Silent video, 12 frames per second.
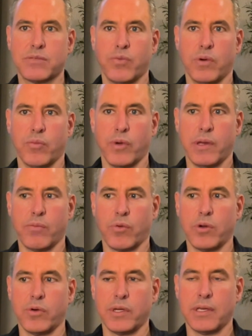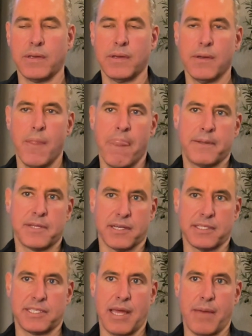when we really took a
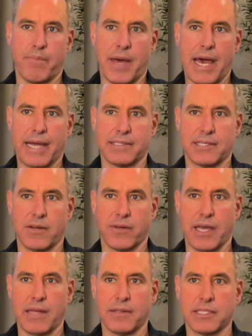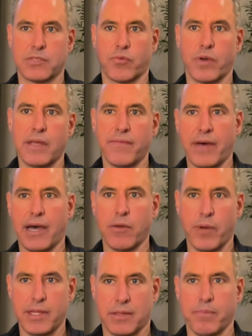step back and said, okay, let's
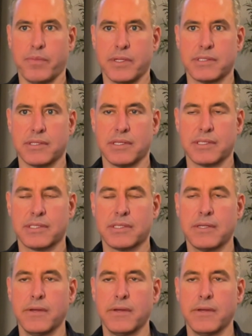reevaluate the business.